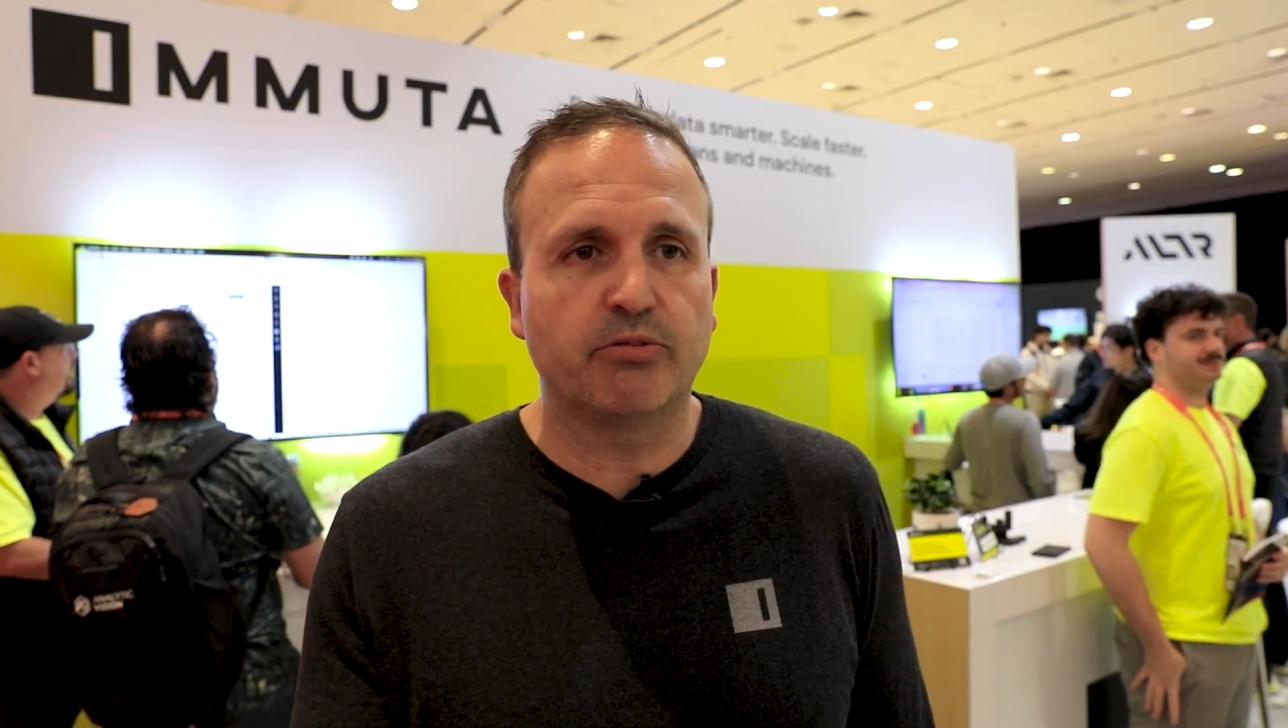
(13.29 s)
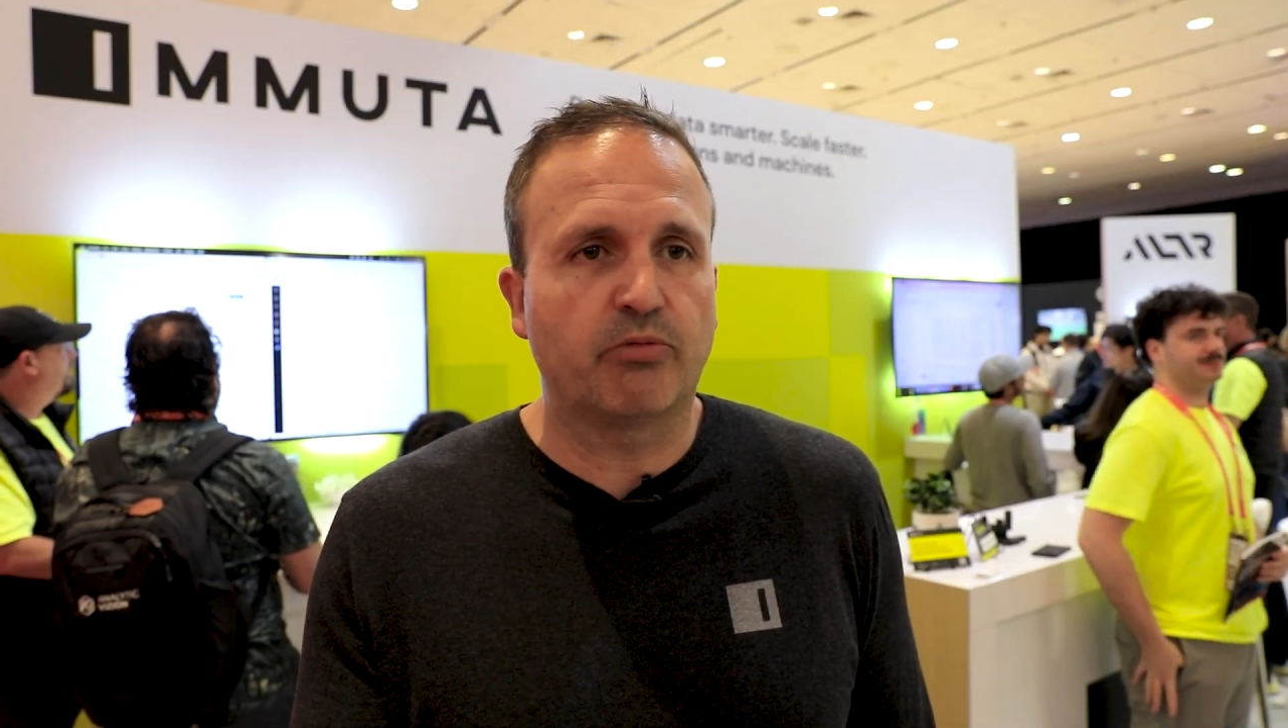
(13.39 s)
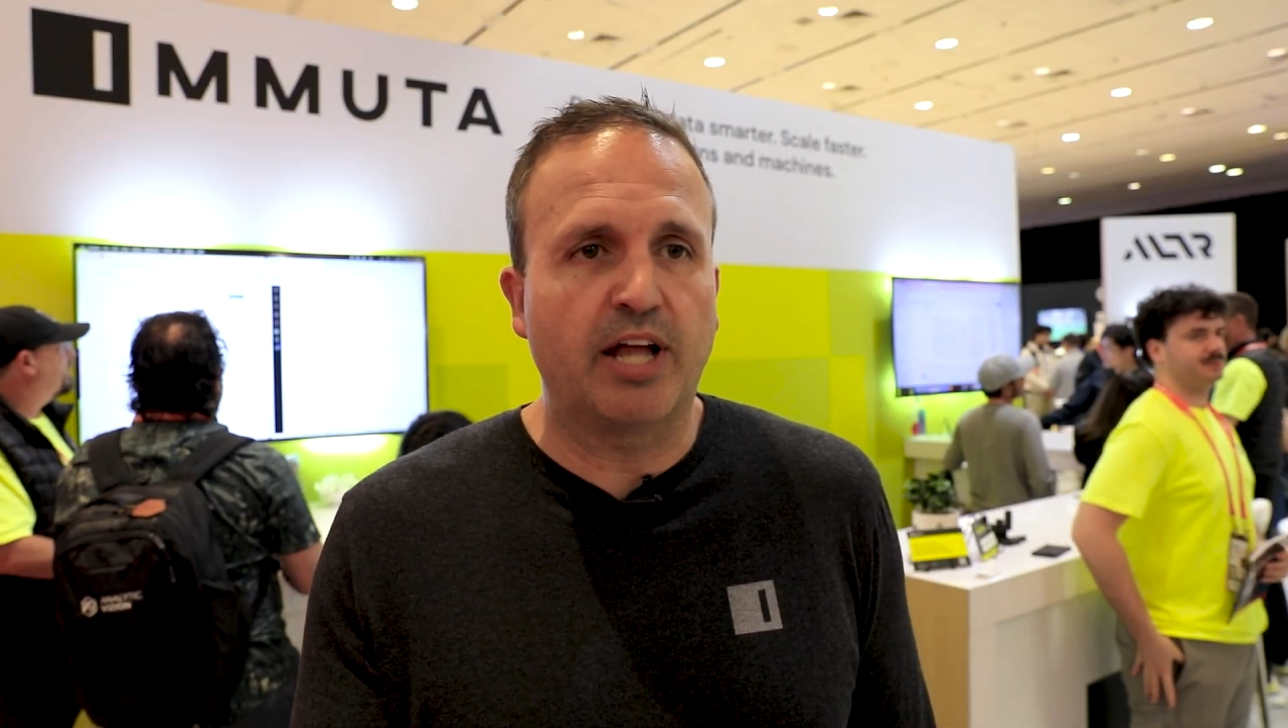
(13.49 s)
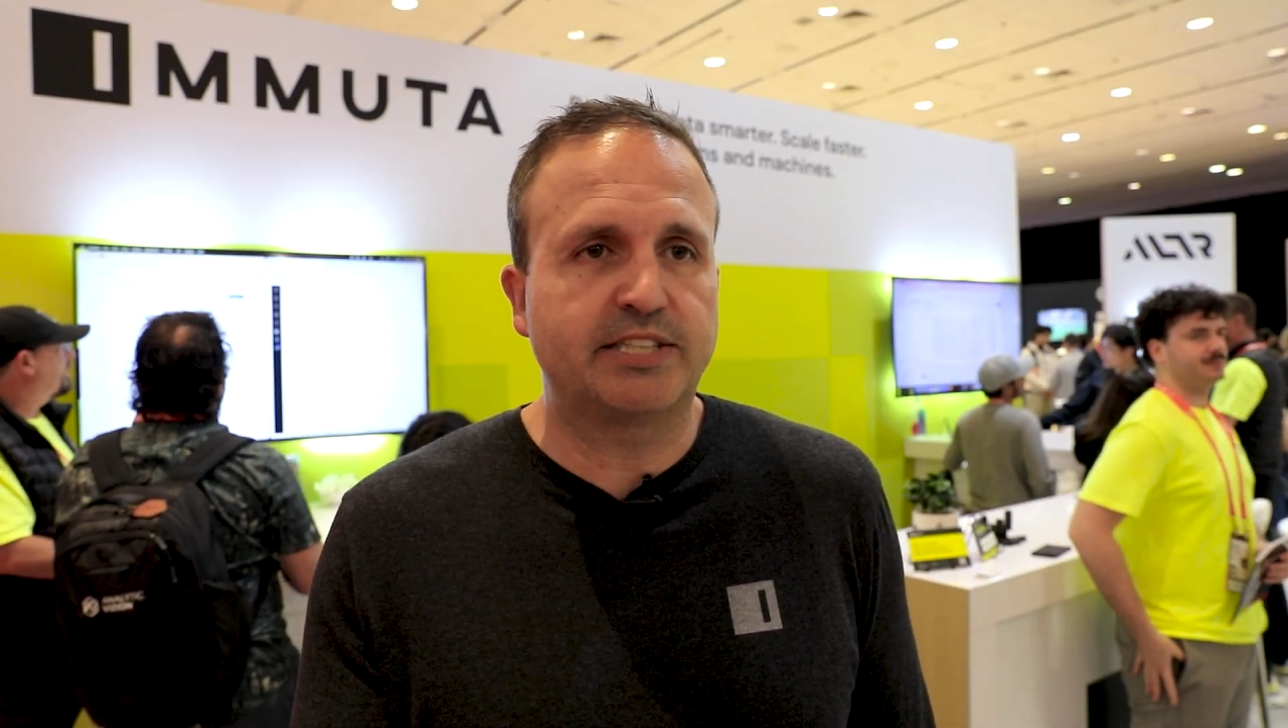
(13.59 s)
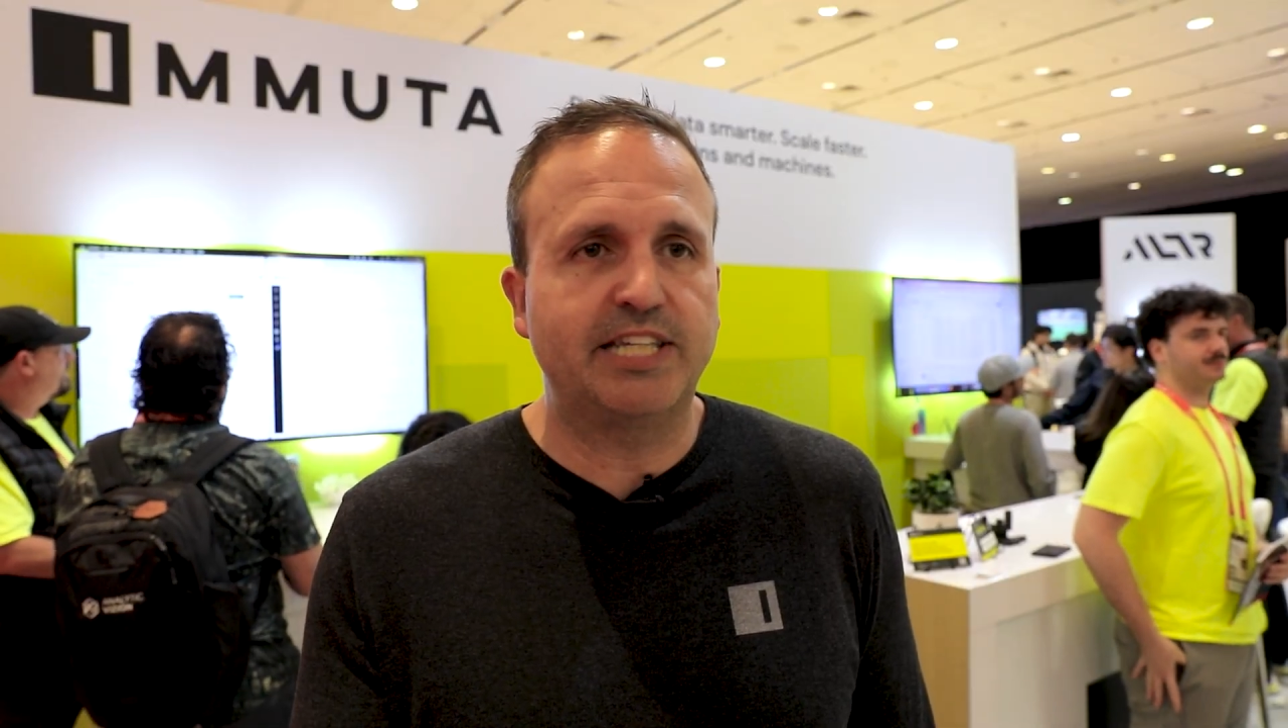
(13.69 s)

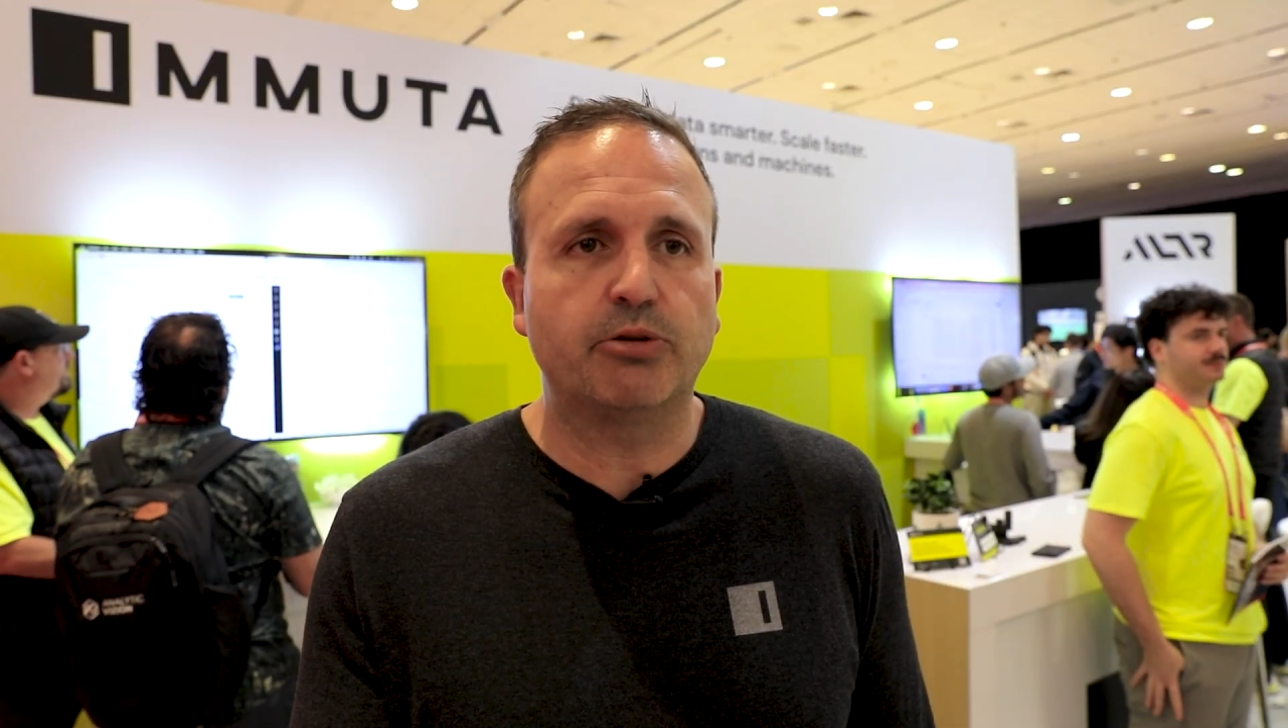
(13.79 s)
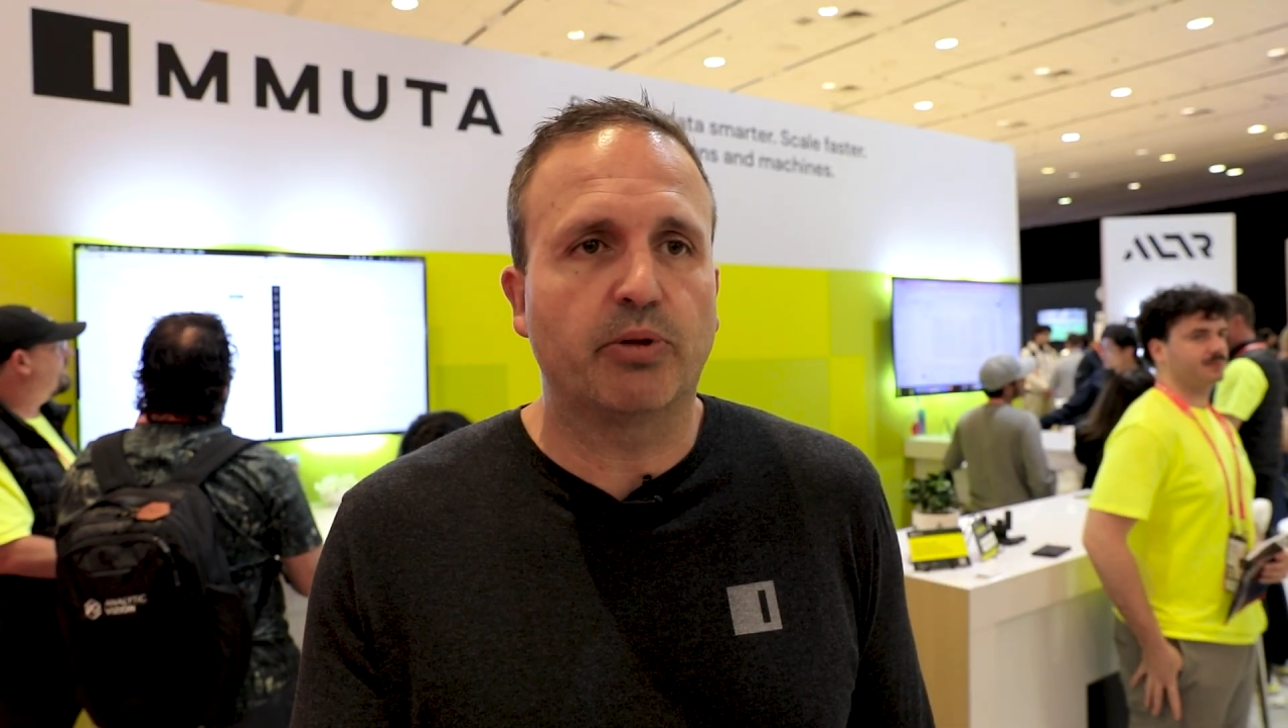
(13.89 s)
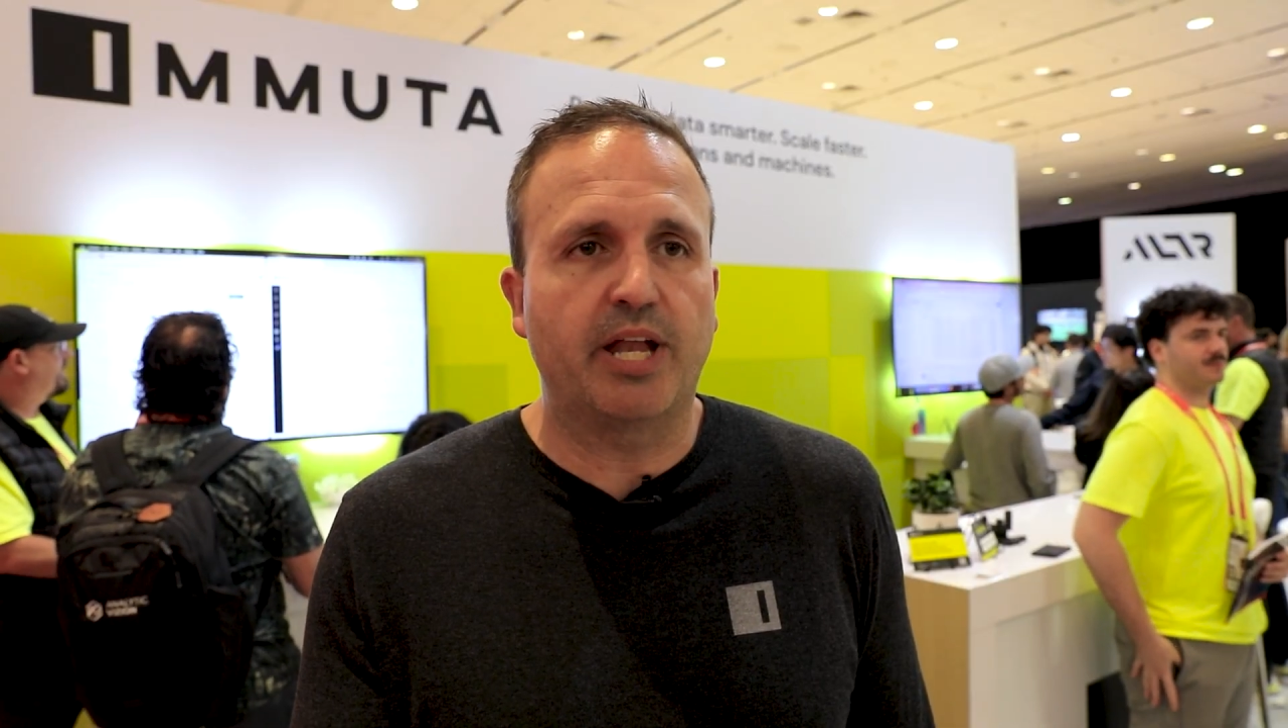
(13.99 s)
write SQL